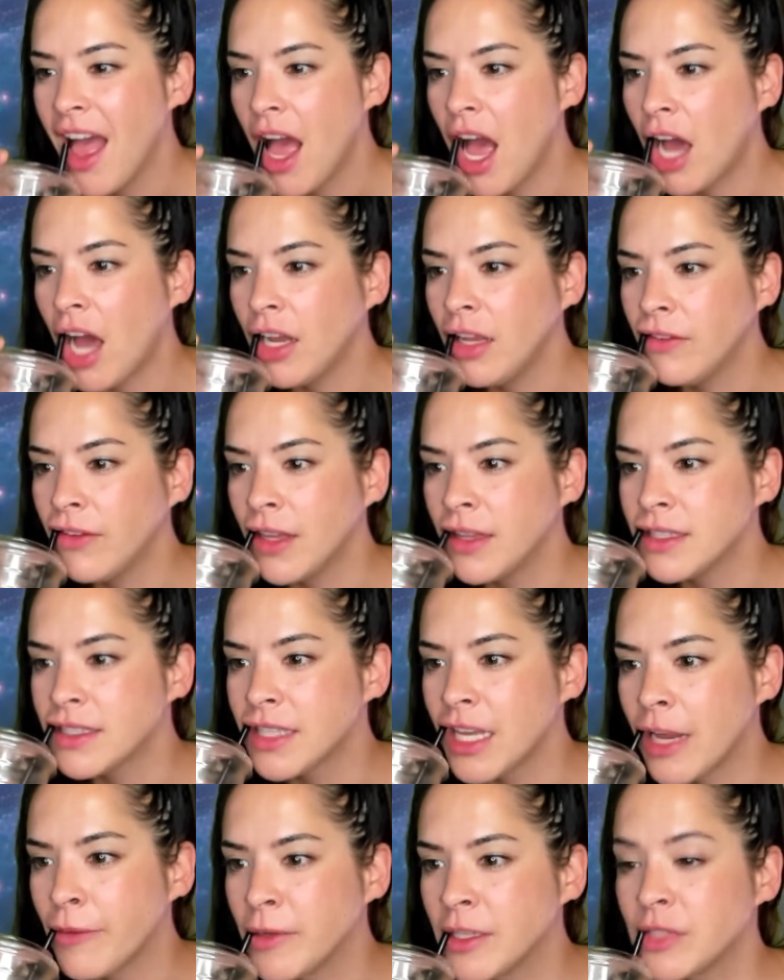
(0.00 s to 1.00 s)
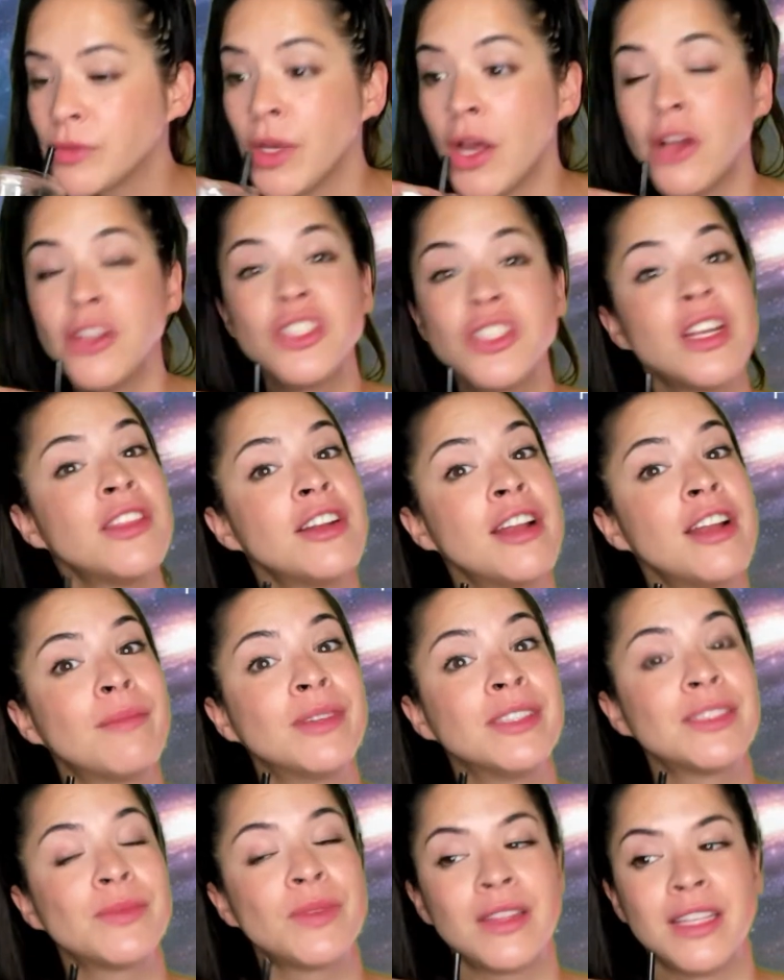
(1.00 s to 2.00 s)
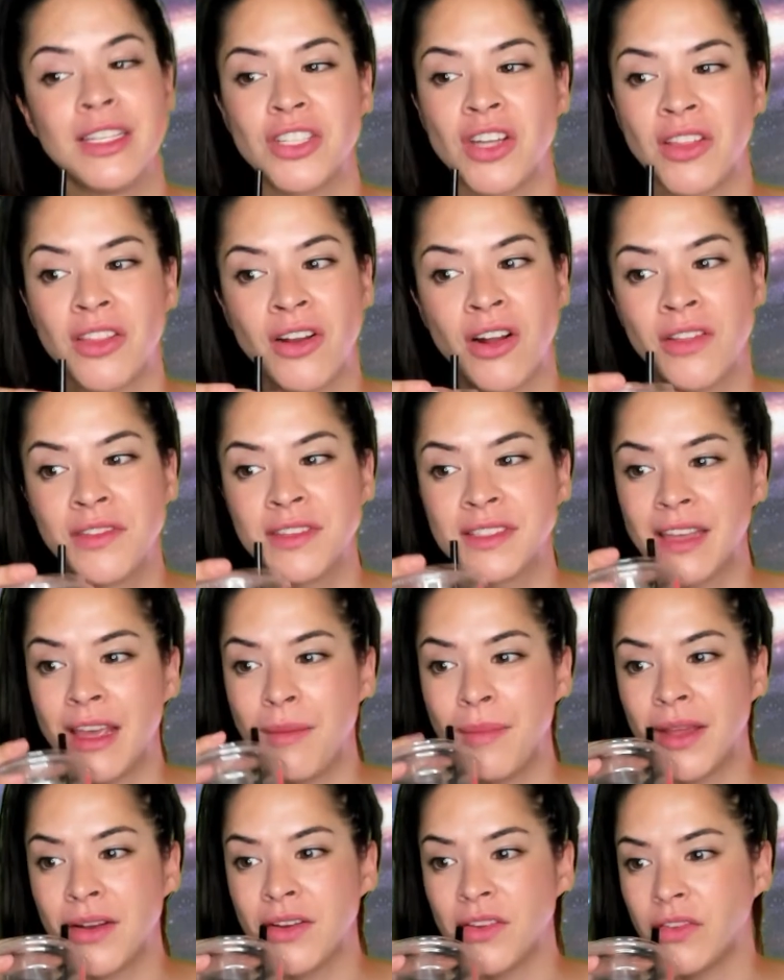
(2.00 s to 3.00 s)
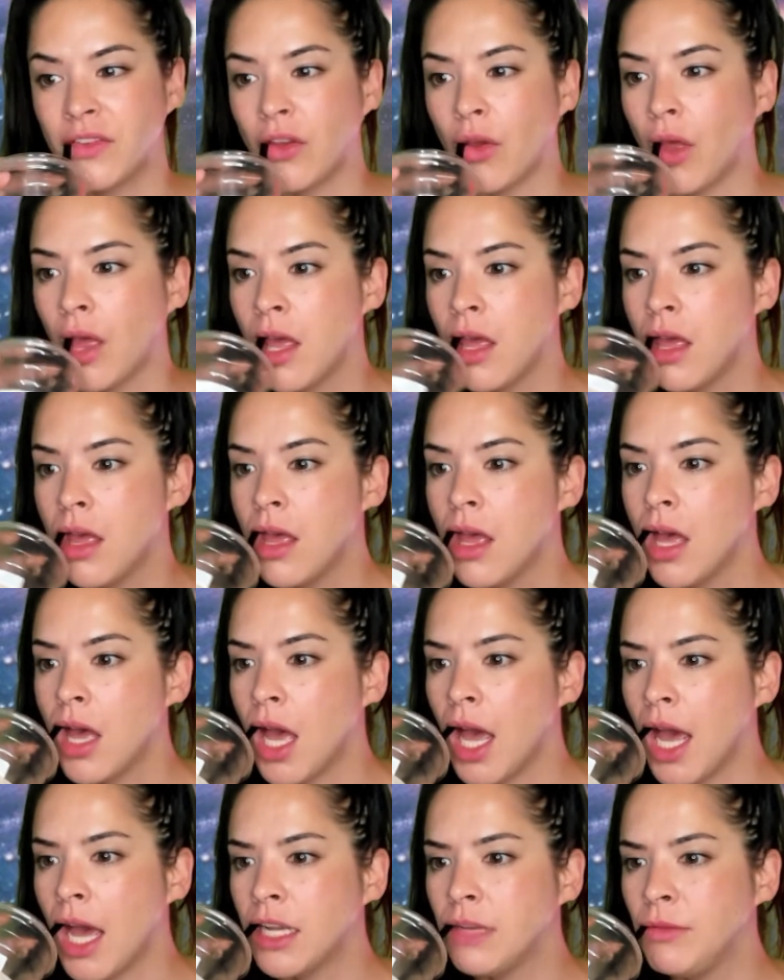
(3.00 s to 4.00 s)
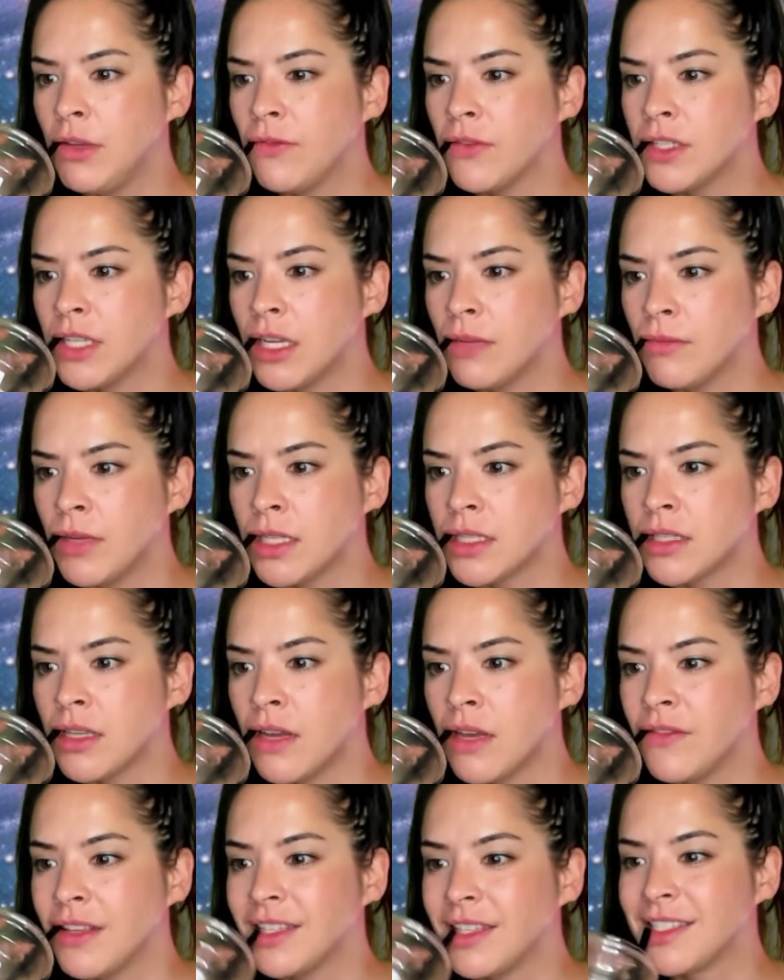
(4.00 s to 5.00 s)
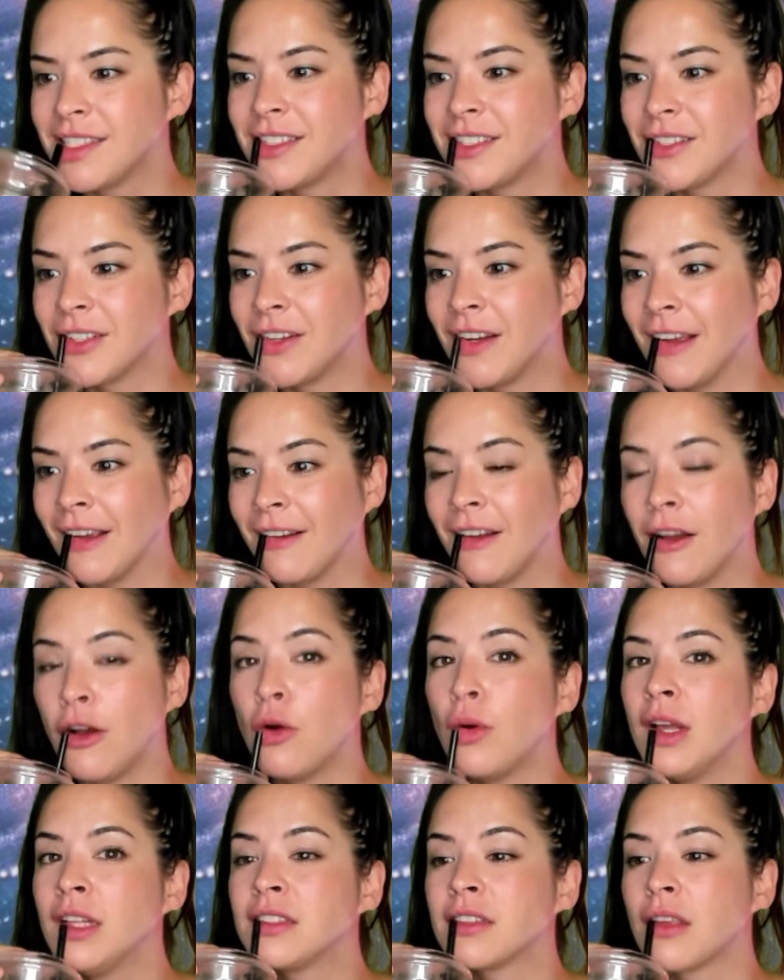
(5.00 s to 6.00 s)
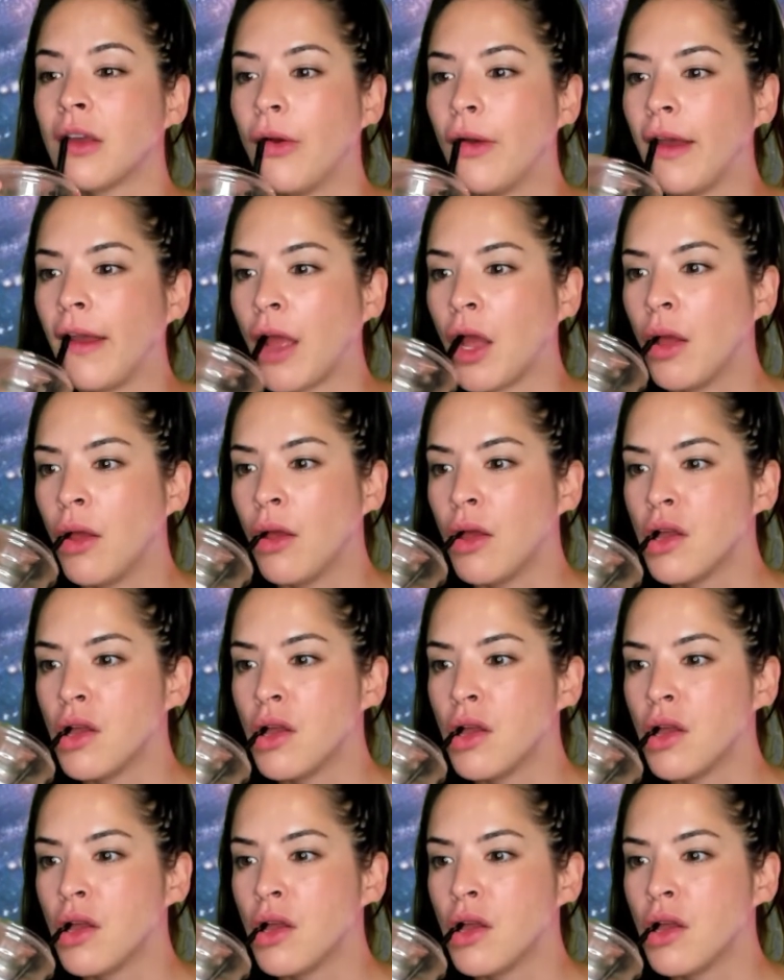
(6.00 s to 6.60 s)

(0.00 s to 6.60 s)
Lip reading: How do you find the scammers? We all share the numbers with each other, all the scam baiters do. I had to mute for 10 minutes. Love that this is still going. Oh, it's going.